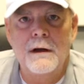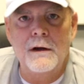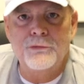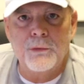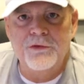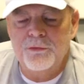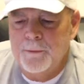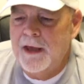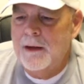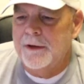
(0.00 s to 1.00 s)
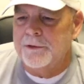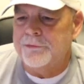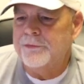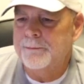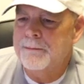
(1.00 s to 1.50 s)
Let's read some
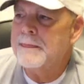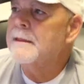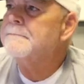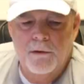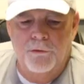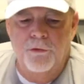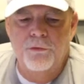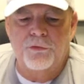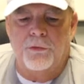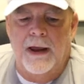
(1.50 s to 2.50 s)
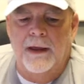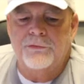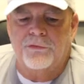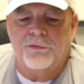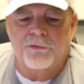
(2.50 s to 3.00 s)
comments. User
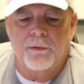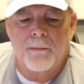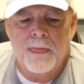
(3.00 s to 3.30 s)
asks,